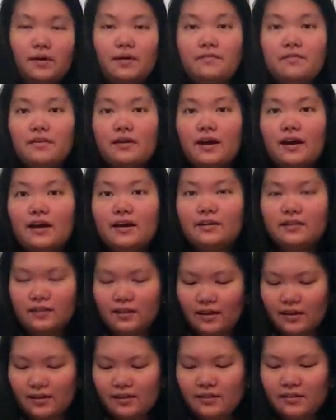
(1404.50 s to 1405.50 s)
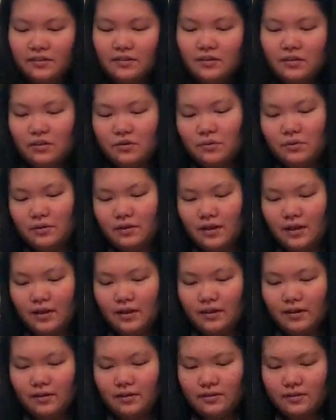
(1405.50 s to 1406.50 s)
if you guys like these
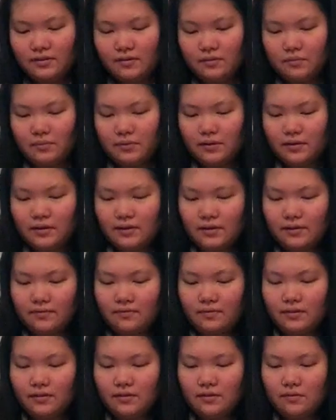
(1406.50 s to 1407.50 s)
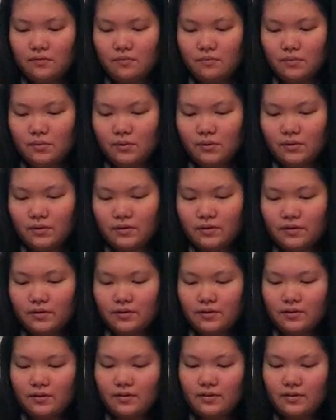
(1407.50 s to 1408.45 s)
Q&As, we can definitely do more.